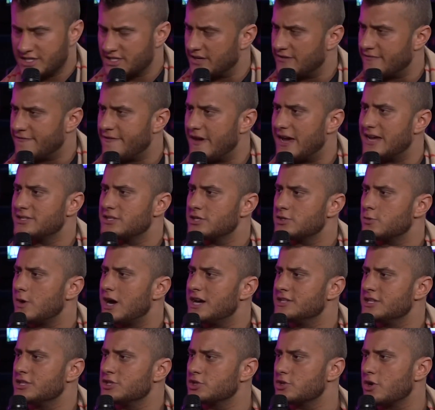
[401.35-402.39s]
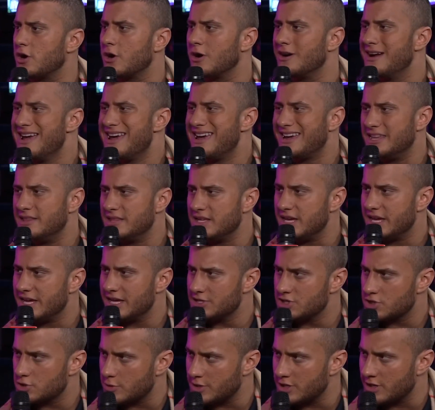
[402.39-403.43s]
and fastest rising star in the
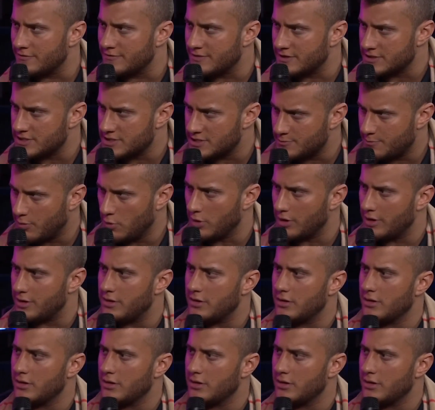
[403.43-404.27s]
history of this sport.